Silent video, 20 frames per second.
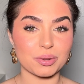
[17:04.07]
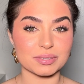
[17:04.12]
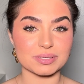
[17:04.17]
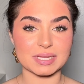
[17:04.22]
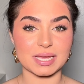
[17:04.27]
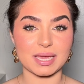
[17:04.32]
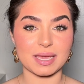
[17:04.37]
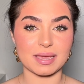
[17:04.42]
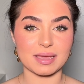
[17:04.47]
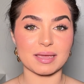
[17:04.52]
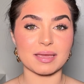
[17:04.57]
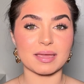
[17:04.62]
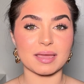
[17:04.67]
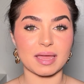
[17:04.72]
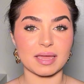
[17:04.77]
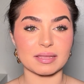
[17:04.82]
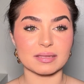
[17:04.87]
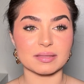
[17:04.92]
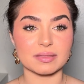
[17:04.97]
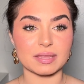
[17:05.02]
day
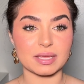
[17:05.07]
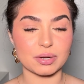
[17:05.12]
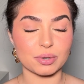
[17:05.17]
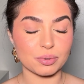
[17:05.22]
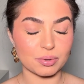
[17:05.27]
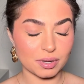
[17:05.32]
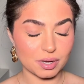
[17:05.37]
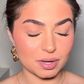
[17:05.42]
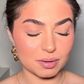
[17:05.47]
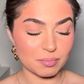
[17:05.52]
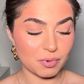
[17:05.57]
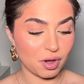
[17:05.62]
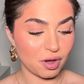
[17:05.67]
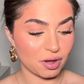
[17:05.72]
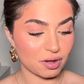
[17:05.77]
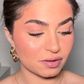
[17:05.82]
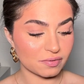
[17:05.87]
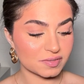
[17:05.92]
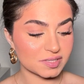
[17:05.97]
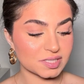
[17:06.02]
and they don't come
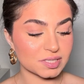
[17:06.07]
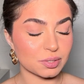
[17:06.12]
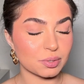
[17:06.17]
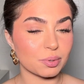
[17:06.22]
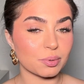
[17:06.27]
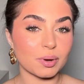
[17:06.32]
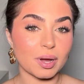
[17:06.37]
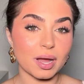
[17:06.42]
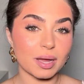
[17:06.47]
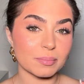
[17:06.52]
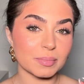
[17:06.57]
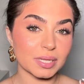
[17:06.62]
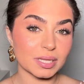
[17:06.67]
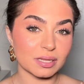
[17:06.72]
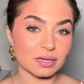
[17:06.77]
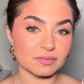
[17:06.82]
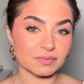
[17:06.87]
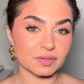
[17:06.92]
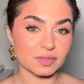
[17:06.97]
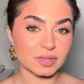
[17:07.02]
off, so I'm in
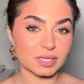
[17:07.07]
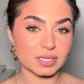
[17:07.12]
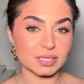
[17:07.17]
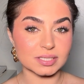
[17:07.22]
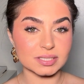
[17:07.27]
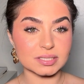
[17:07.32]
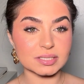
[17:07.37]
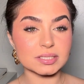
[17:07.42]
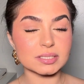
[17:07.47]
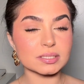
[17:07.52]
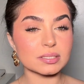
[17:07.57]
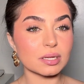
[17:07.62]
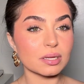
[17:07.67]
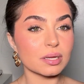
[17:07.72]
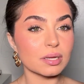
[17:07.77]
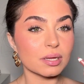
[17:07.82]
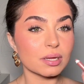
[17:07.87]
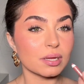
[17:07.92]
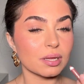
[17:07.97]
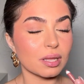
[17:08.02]
love with these
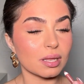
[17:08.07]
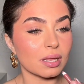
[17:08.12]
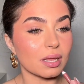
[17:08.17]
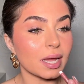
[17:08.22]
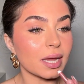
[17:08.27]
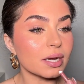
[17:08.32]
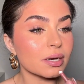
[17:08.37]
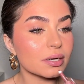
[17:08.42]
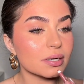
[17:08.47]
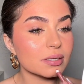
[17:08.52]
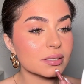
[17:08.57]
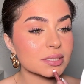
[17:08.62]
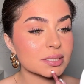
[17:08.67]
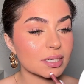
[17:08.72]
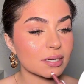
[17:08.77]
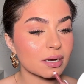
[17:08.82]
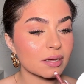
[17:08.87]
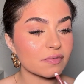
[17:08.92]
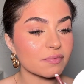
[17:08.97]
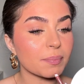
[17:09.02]
liners,
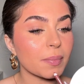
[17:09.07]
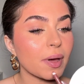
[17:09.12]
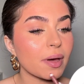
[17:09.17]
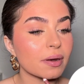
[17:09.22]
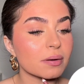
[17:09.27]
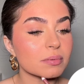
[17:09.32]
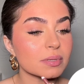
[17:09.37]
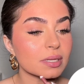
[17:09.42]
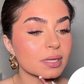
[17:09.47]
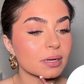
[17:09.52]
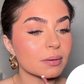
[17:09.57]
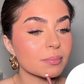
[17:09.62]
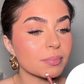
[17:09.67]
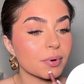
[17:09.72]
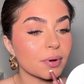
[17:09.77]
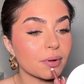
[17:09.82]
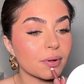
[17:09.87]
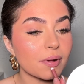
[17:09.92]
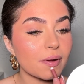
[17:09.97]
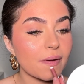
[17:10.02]
and I've bought them in like
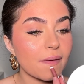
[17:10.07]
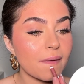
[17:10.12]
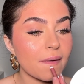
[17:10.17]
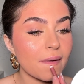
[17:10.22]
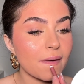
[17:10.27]
bulk.